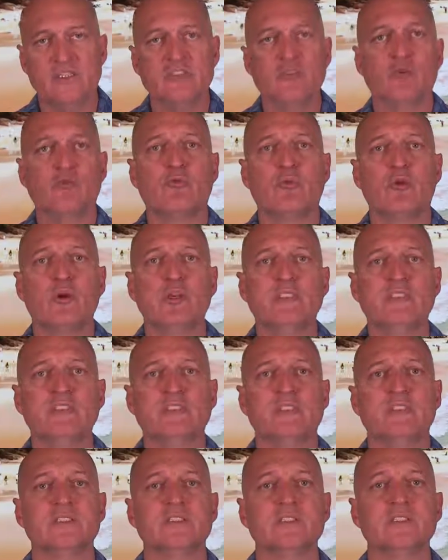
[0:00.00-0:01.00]
So for
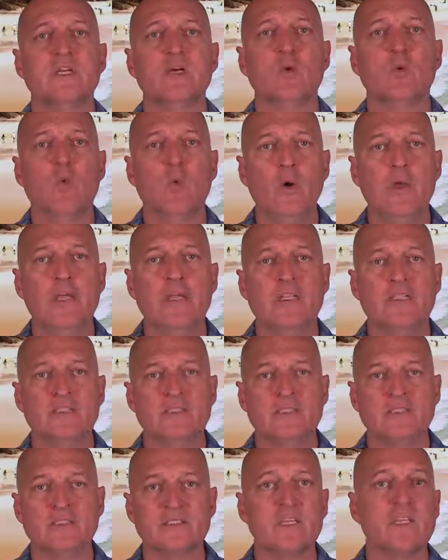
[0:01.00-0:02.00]
instance,
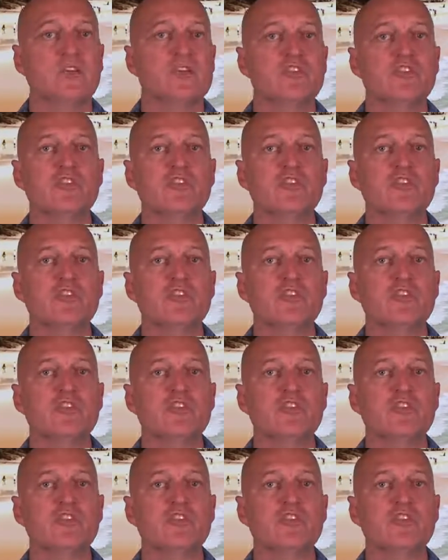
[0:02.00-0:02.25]
winds